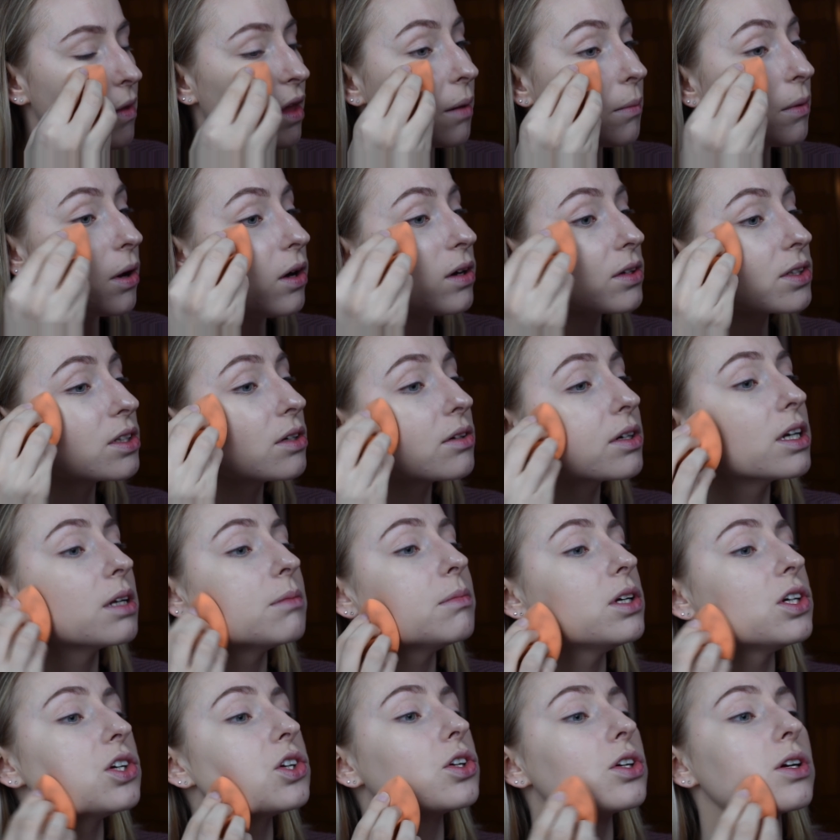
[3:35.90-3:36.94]
I'm also going to
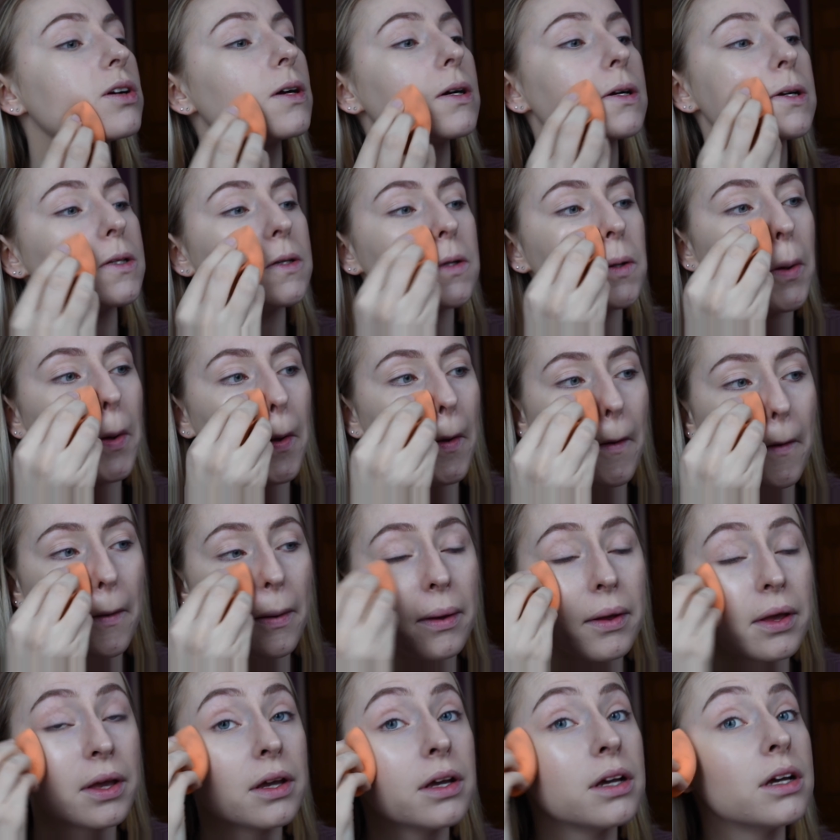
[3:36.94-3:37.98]
be sure to
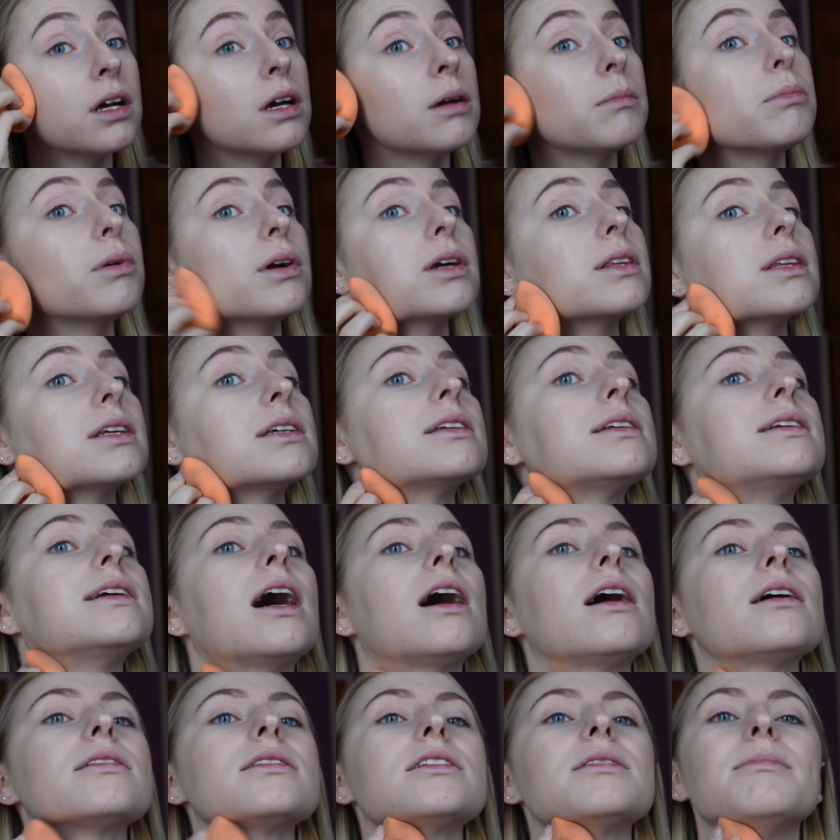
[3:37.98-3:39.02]
bring this
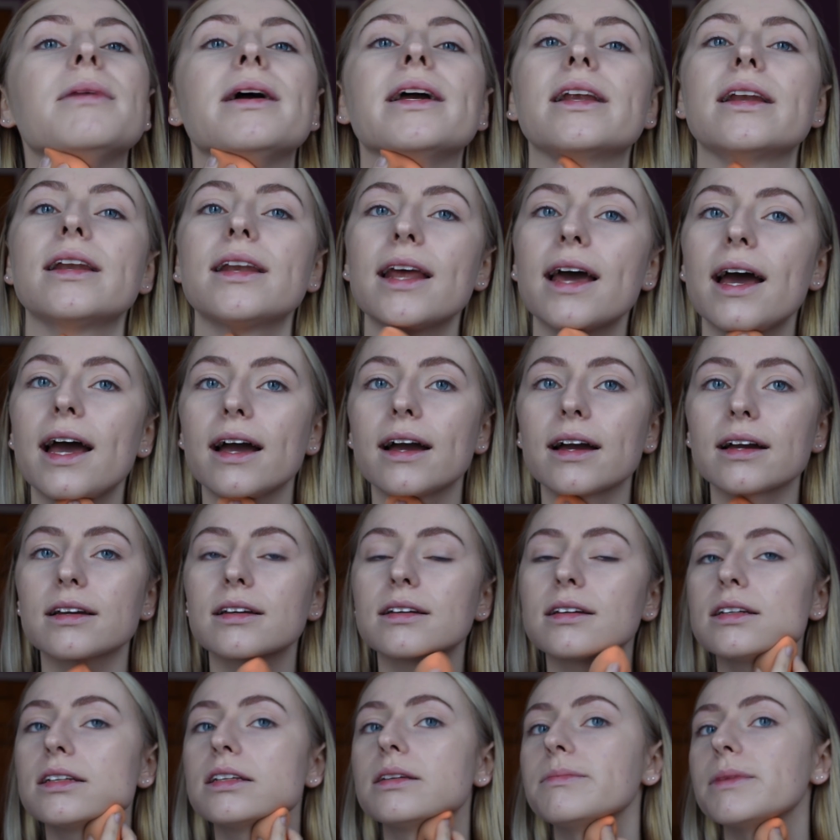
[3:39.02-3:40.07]
down to my
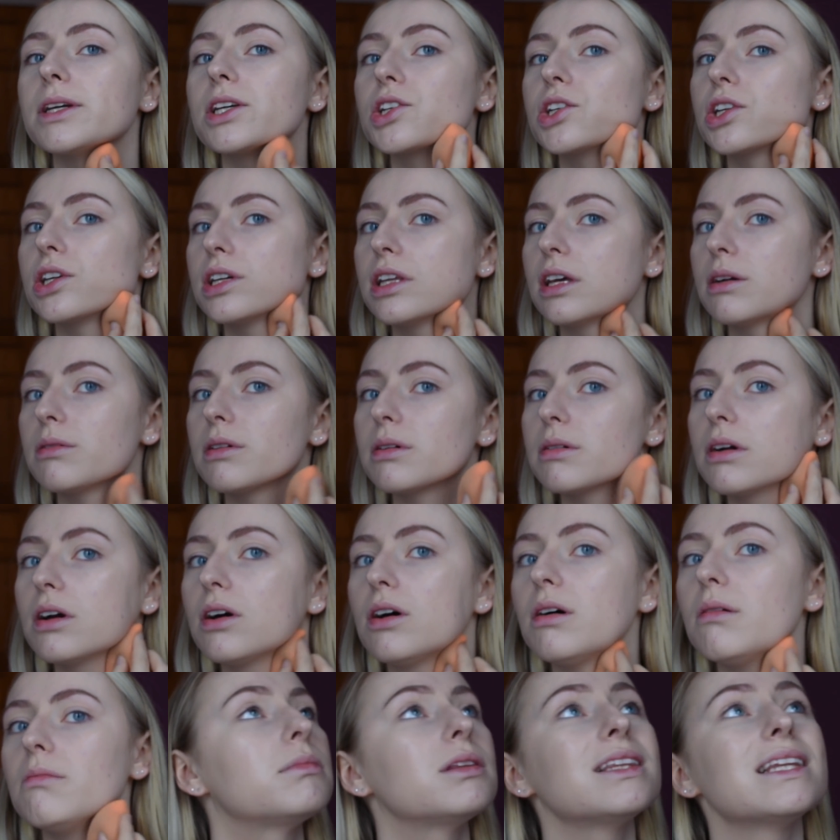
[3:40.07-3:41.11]
neck to make sure that we're
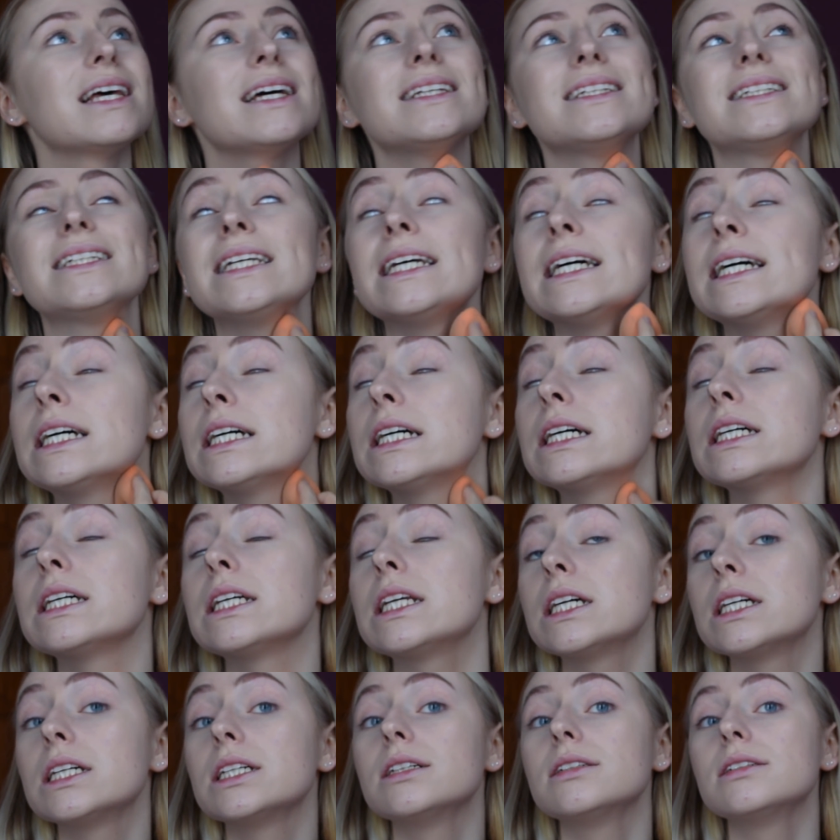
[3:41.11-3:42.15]
all
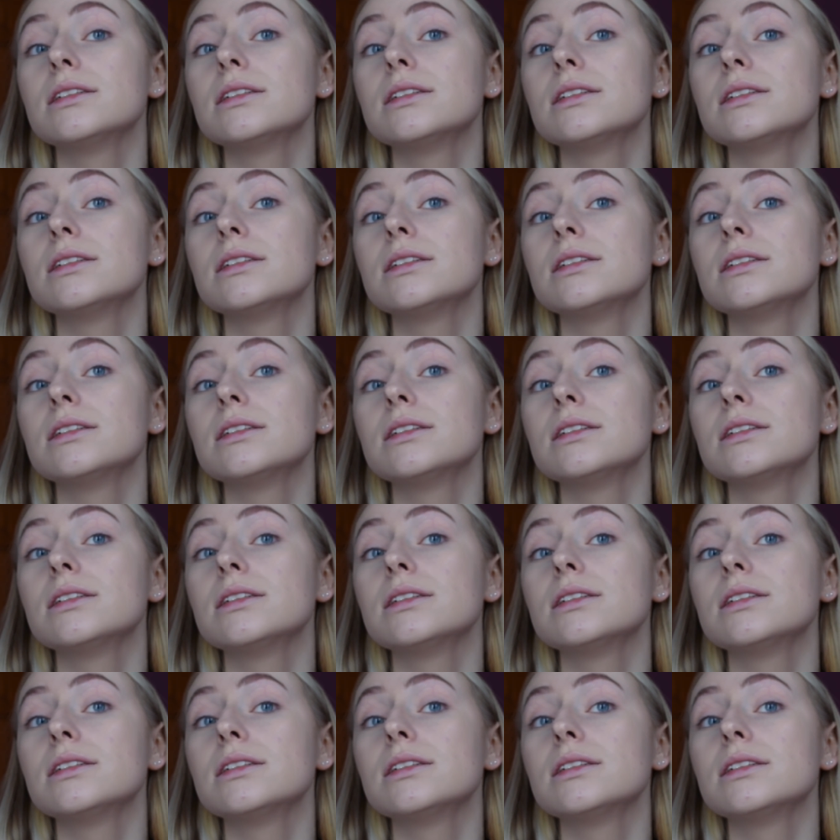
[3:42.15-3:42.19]
blended.